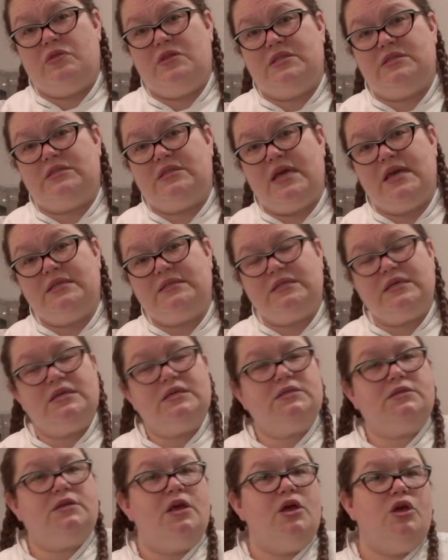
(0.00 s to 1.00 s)
thin
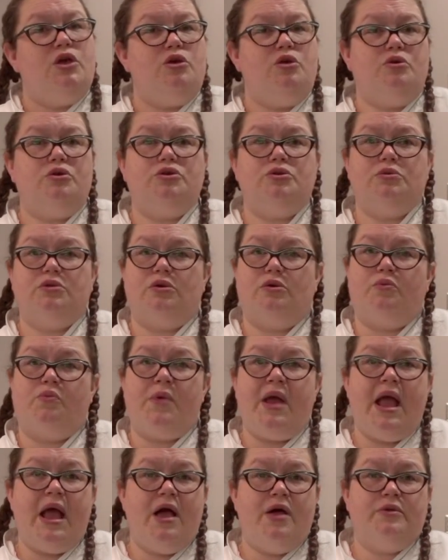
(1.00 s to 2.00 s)
slices. You could do little
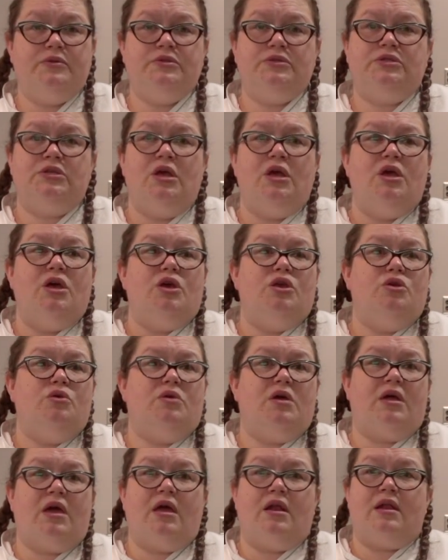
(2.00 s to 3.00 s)
rounds. You
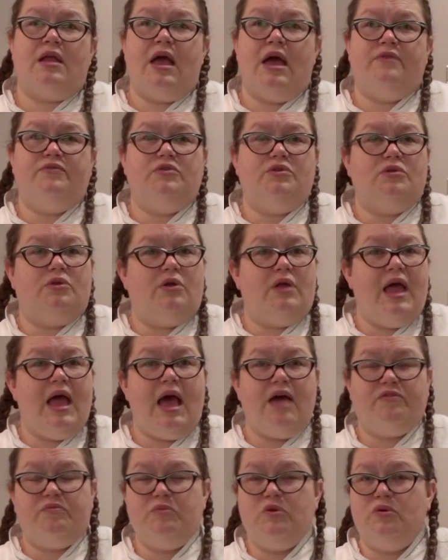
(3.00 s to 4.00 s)
could cut it in half and do little
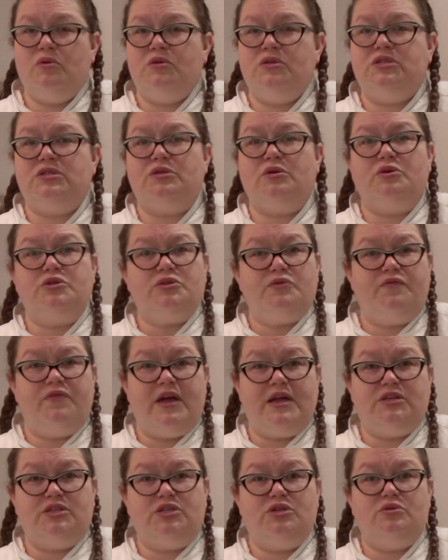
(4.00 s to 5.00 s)
half moons. Those are
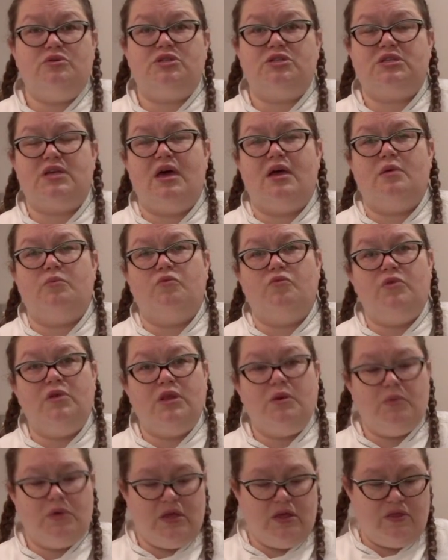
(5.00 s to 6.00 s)
fine too. Just cut them
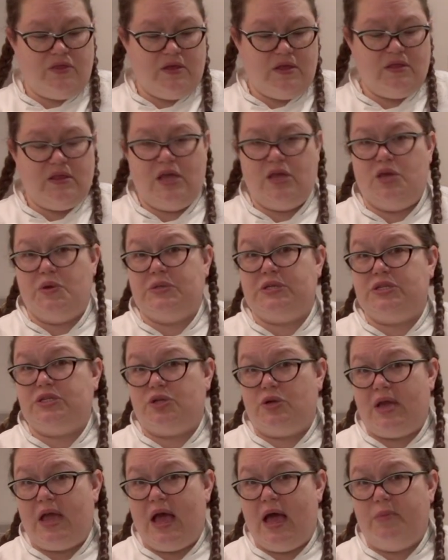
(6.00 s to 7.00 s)
really, really thin like you did
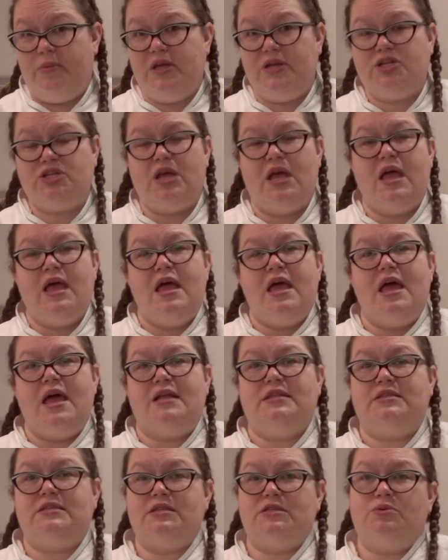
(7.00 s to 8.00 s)
your cabbage.
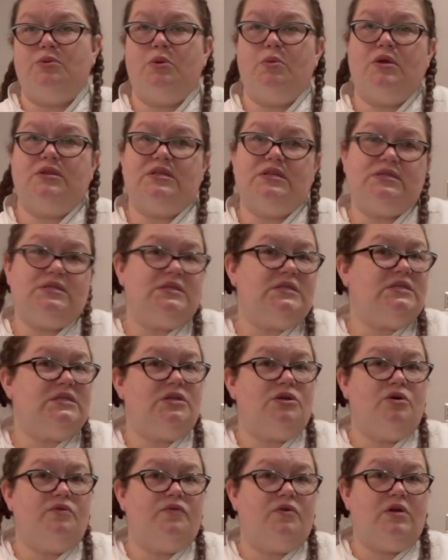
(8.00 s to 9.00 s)
And since we want this to
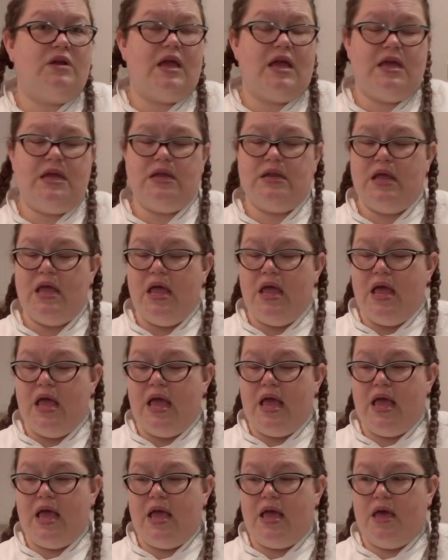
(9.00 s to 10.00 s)
sit overnight
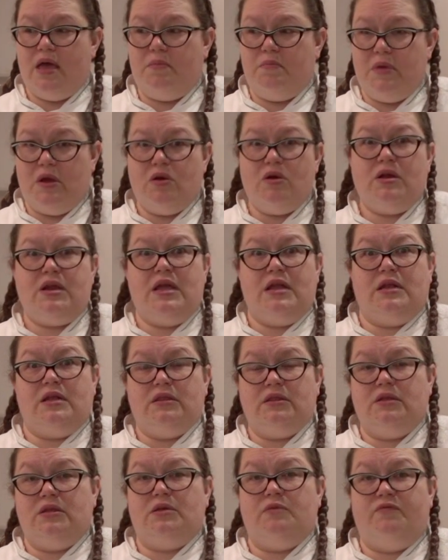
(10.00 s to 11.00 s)
and marinate
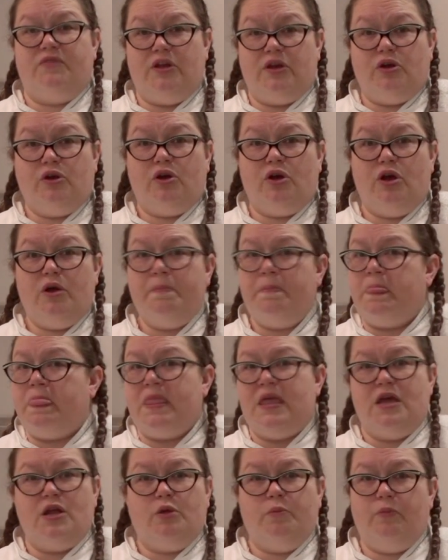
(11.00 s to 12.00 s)
in the vinegar,
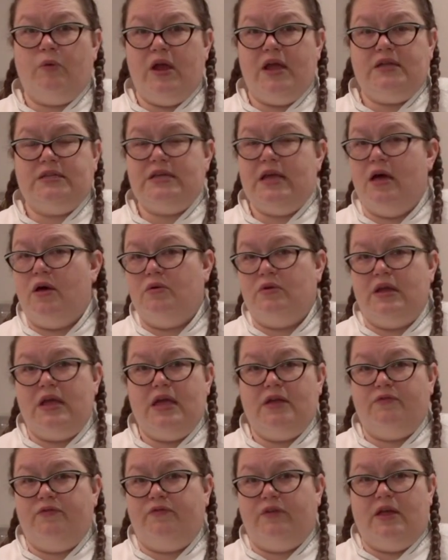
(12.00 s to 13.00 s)
it'll break down
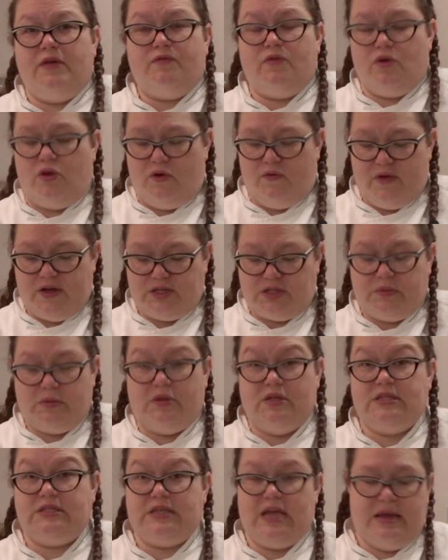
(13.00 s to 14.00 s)
and flavor your vegetable
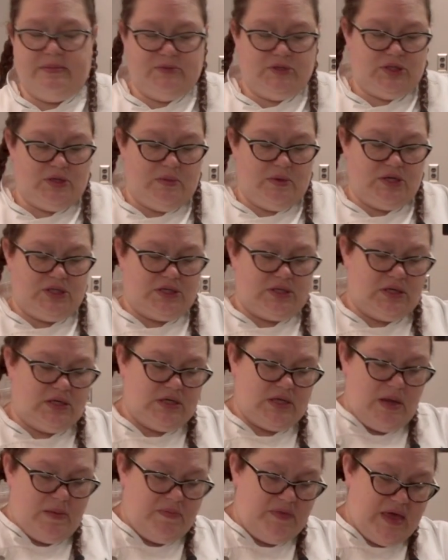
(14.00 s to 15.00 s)
the same. So I'm gonna
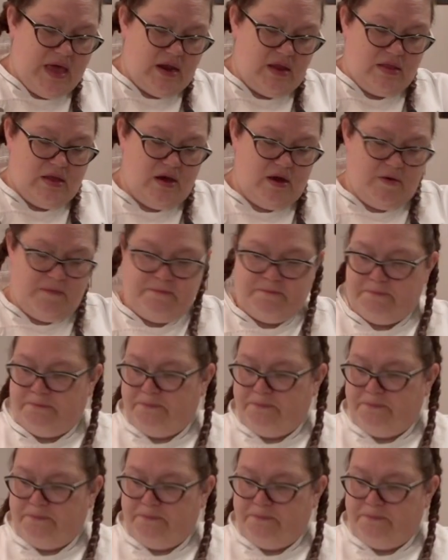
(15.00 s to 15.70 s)
just dump that in there.